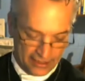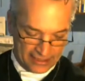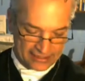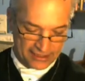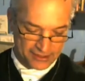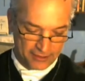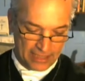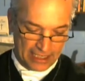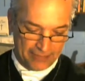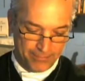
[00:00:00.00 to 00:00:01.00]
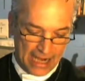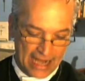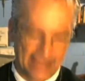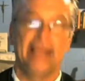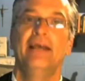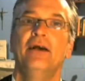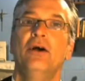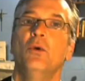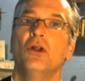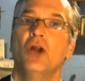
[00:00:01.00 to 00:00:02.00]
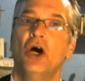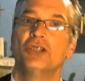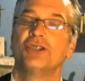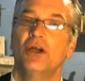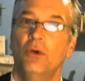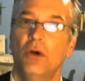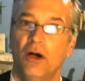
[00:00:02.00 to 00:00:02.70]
And he says here, "My body will also